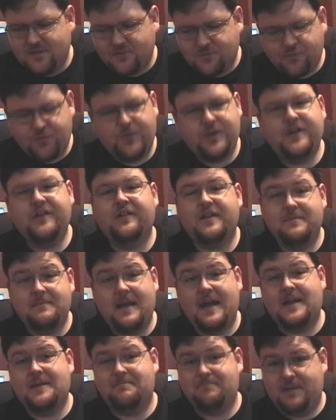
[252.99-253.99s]
really
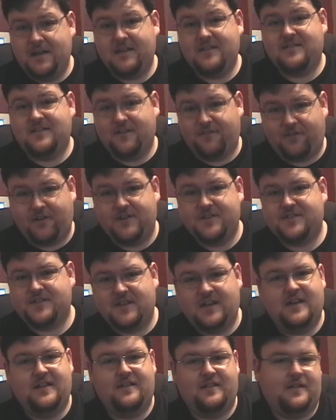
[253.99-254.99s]
made a big difference
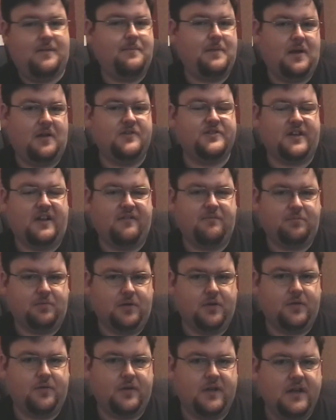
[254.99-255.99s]
in the beers I've
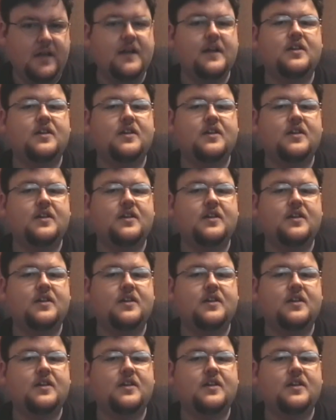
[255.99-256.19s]
brewed.